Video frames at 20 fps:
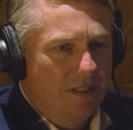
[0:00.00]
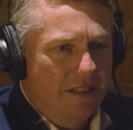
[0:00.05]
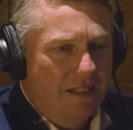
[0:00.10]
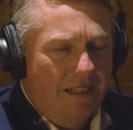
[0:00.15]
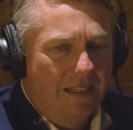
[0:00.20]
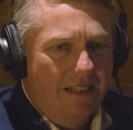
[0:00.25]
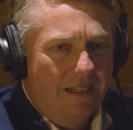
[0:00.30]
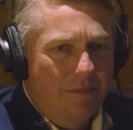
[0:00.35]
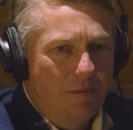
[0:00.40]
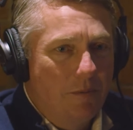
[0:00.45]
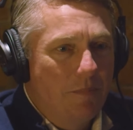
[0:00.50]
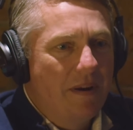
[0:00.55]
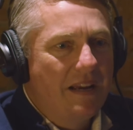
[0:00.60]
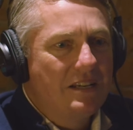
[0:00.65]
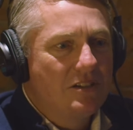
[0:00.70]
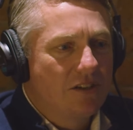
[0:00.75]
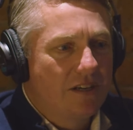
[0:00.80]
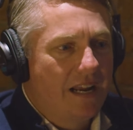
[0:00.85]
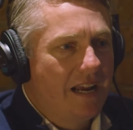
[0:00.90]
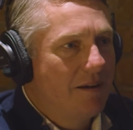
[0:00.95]
And, and I'm
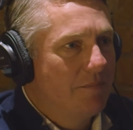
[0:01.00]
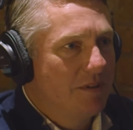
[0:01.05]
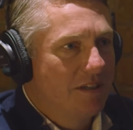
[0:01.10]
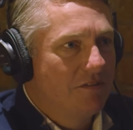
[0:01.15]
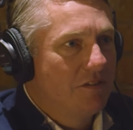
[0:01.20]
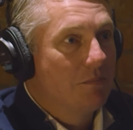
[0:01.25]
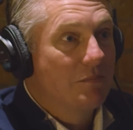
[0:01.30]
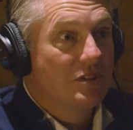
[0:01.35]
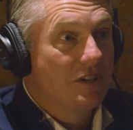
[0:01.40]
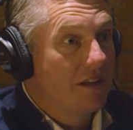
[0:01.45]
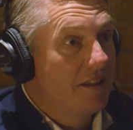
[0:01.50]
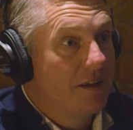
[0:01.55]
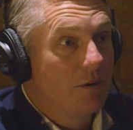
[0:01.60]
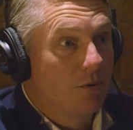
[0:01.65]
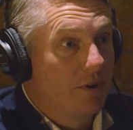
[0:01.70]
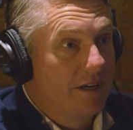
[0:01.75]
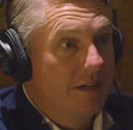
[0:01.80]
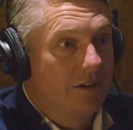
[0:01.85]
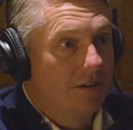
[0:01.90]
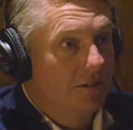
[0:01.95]
amazed at how many of them say they
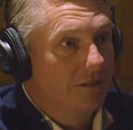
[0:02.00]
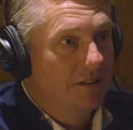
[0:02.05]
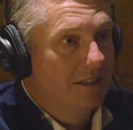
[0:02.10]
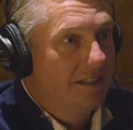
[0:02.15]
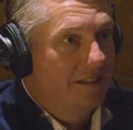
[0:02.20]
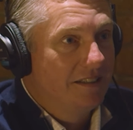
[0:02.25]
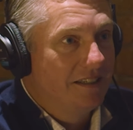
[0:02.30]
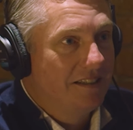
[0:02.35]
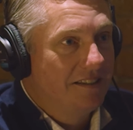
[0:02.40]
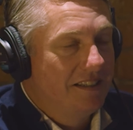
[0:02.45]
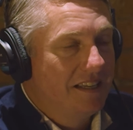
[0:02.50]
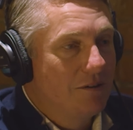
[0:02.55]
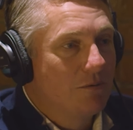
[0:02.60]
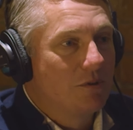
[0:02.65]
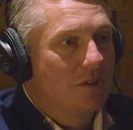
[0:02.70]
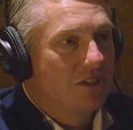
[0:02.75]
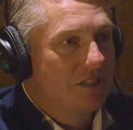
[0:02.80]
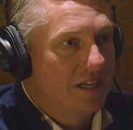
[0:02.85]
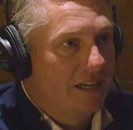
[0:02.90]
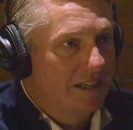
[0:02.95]
were here and, and they
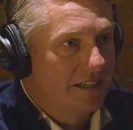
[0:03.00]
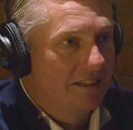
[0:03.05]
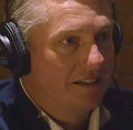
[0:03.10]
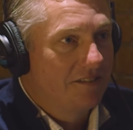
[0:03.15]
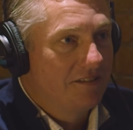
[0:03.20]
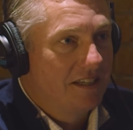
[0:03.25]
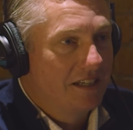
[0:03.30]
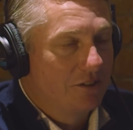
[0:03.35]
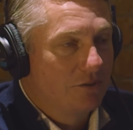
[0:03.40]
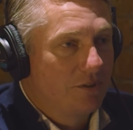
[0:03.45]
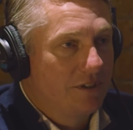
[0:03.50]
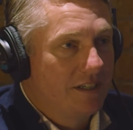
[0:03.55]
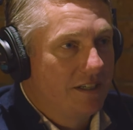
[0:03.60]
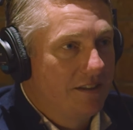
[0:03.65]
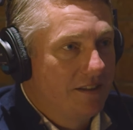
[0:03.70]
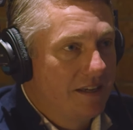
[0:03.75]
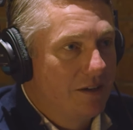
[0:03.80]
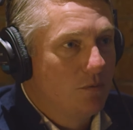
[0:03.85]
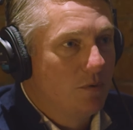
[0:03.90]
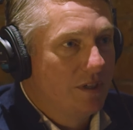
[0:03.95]
were standing on that green
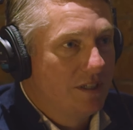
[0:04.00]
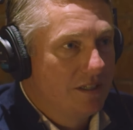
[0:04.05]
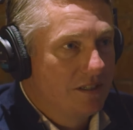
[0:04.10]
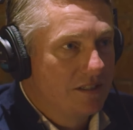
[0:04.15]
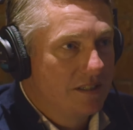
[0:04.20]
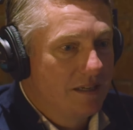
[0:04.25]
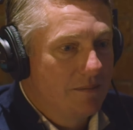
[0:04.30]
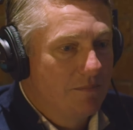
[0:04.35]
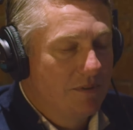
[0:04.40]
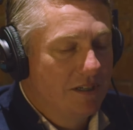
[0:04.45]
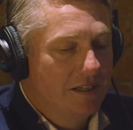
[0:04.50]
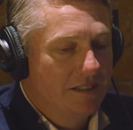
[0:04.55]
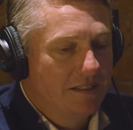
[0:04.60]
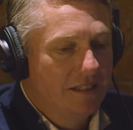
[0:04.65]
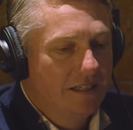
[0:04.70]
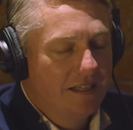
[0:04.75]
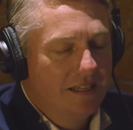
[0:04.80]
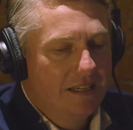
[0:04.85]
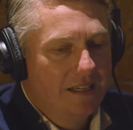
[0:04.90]
and they witnessed that putt.